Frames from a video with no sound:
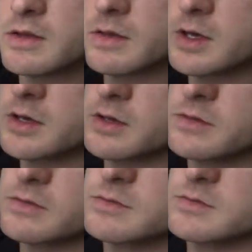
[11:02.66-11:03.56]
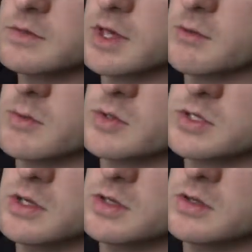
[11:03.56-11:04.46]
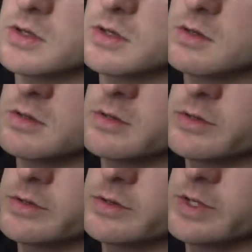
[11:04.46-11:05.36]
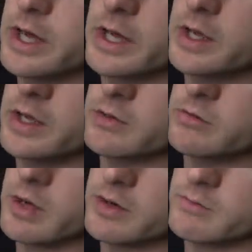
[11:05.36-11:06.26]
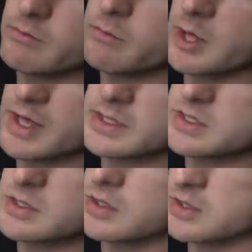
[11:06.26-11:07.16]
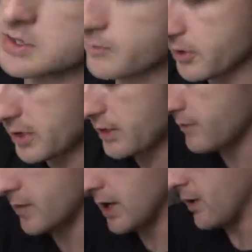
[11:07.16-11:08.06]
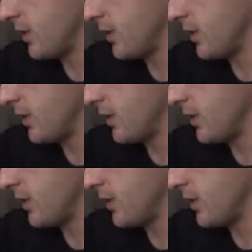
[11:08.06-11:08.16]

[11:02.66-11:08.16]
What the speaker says: I can't remember what it's called. The ion blaster or something now. Anyway,